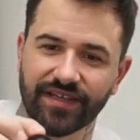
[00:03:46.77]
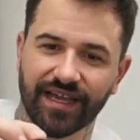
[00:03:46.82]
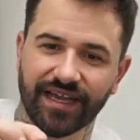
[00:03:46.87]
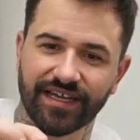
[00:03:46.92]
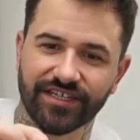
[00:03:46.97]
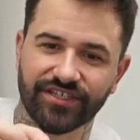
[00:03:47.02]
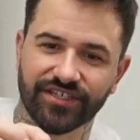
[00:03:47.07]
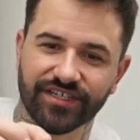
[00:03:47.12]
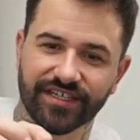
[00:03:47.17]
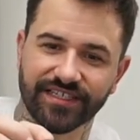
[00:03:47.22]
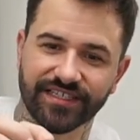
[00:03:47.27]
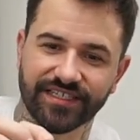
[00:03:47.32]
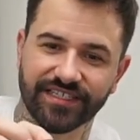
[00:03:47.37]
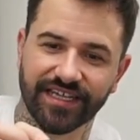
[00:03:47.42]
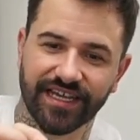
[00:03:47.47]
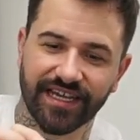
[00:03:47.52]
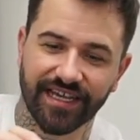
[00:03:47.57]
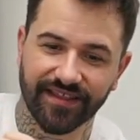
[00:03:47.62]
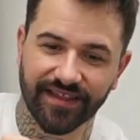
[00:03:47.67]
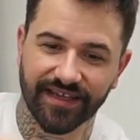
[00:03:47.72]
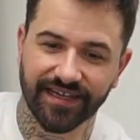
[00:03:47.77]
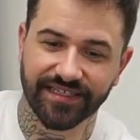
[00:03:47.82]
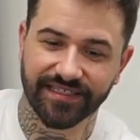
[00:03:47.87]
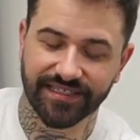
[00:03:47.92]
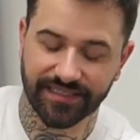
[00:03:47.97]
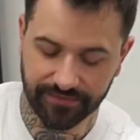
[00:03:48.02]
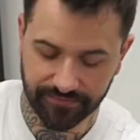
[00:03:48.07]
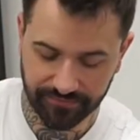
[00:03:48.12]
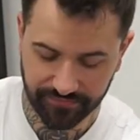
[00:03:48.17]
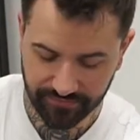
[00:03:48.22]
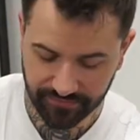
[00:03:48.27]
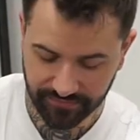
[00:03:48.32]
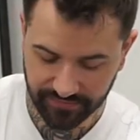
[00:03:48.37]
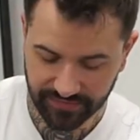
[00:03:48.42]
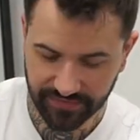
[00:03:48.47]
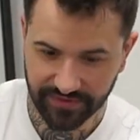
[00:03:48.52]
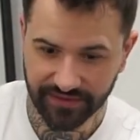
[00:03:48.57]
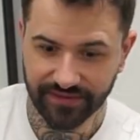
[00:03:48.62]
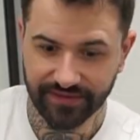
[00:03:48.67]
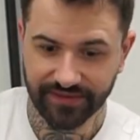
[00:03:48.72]
As you can see, there's
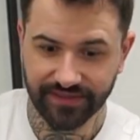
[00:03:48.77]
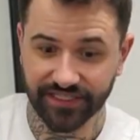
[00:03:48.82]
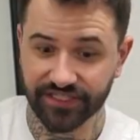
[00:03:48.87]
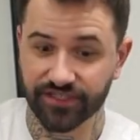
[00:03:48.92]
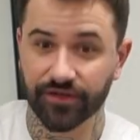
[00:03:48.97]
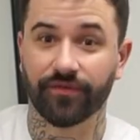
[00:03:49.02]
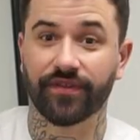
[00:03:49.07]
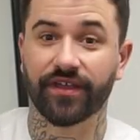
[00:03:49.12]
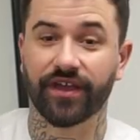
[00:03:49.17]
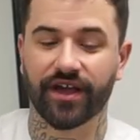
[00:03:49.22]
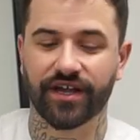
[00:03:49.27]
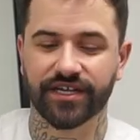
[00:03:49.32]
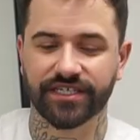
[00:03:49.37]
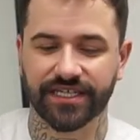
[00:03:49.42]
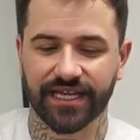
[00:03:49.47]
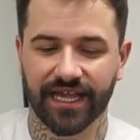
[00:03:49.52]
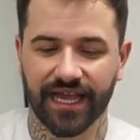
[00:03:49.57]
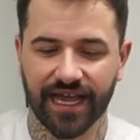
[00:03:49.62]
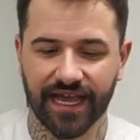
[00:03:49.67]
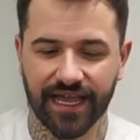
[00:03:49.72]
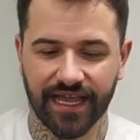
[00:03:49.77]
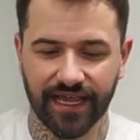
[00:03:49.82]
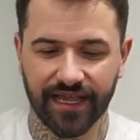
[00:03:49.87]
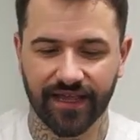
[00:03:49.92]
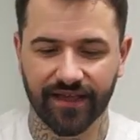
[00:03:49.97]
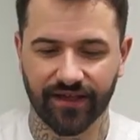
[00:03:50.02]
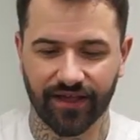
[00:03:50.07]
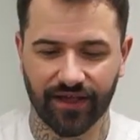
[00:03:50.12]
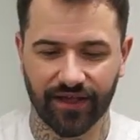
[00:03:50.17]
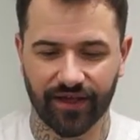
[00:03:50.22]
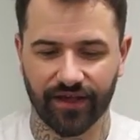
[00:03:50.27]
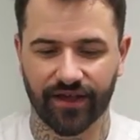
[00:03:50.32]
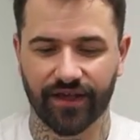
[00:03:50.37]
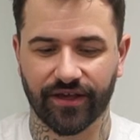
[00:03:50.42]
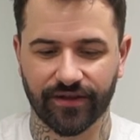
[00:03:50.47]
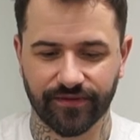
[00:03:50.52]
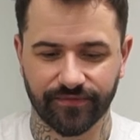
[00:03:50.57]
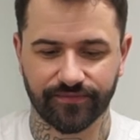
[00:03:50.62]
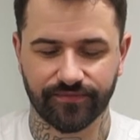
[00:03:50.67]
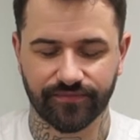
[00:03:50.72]
there's not the RCA uh,